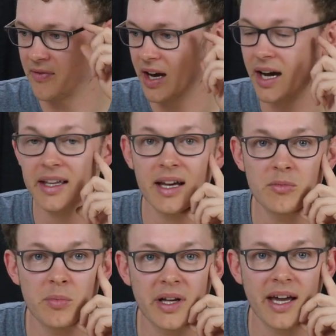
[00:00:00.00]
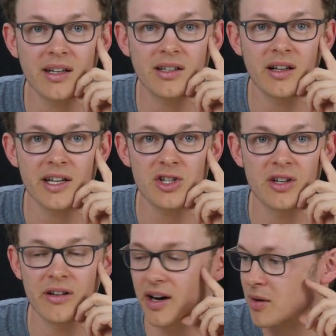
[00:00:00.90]
I am a mechanical
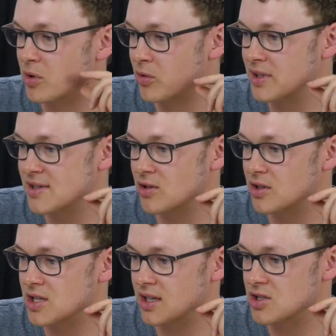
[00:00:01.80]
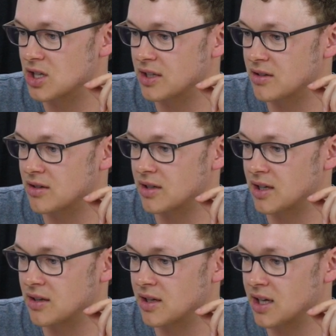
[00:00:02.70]
engineer. I'm a research engineer
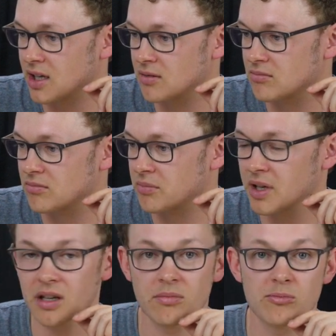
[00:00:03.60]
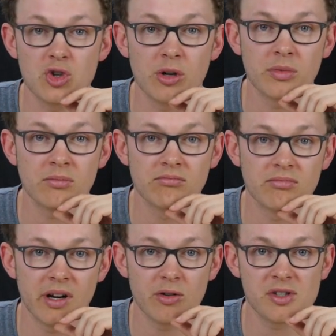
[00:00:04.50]
in a big German
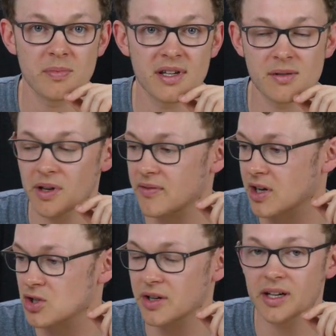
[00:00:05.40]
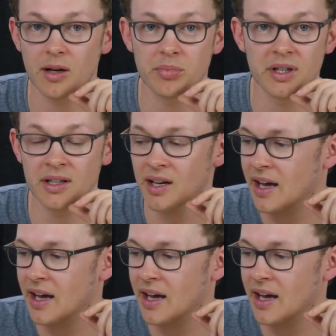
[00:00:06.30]
aerospace manufacturing company,